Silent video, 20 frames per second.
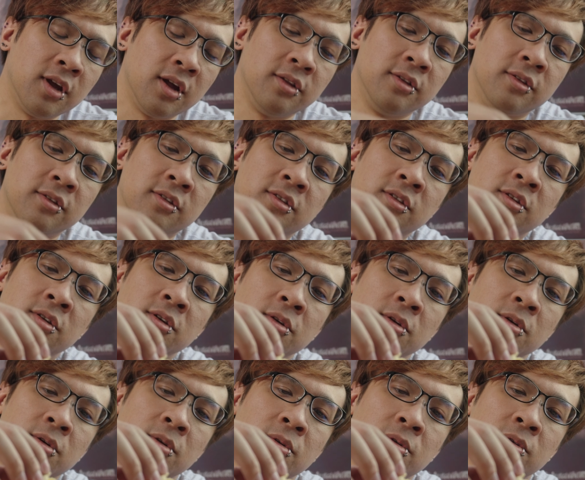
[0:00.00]
tends
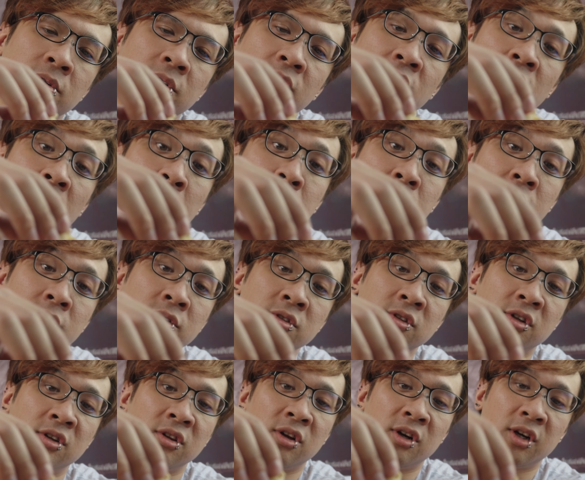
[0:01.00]
to crumble
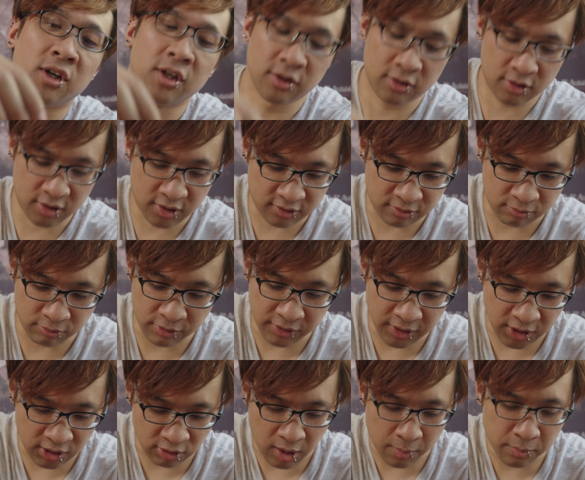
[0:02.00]
a lot. It's
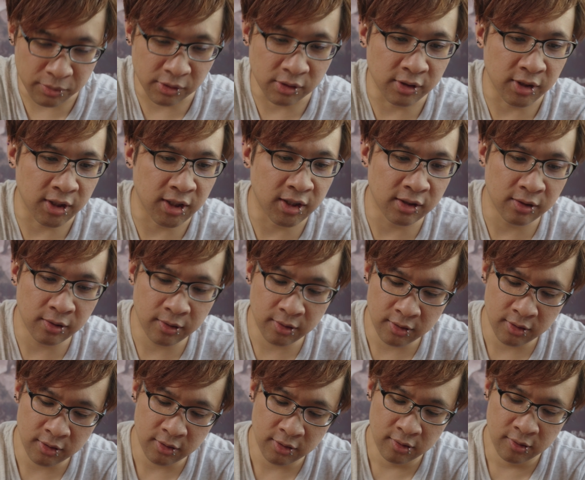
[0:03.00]
really crumbly.
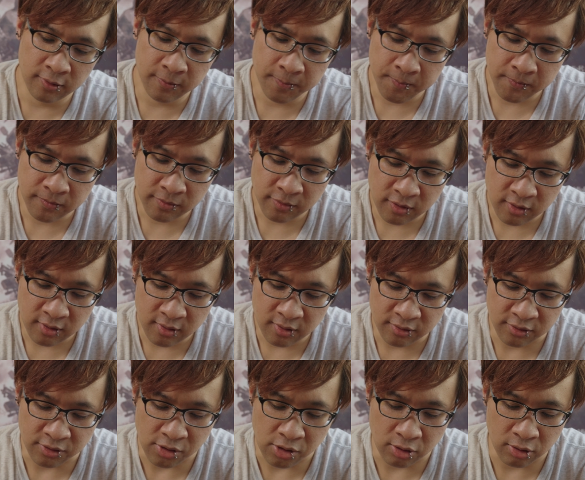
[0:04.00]

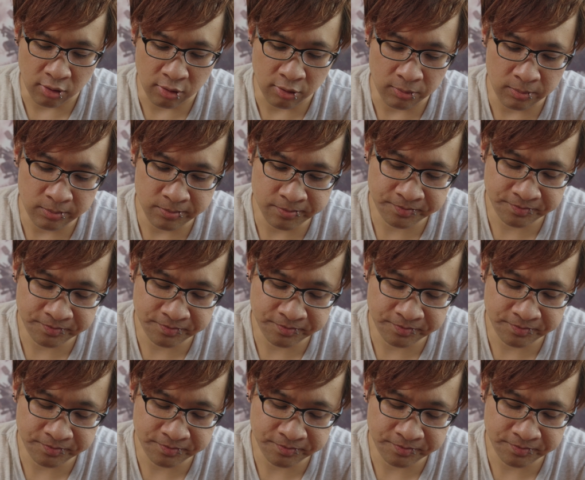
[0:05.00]
So